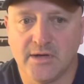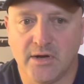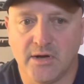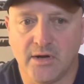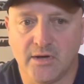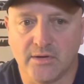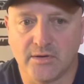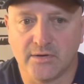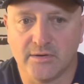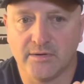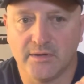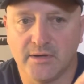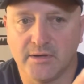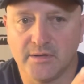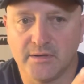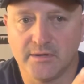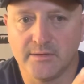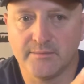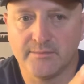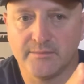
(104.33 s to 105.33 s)
haul
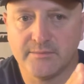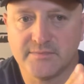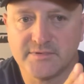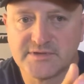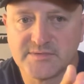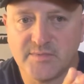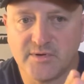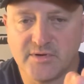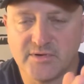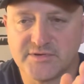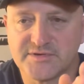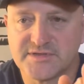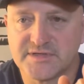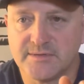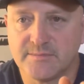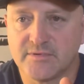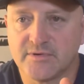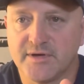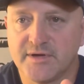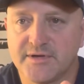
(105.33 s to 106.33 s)
our small
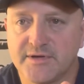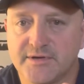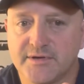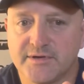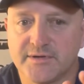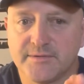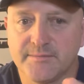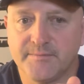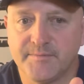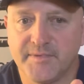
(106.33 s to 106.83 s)
stump grinder,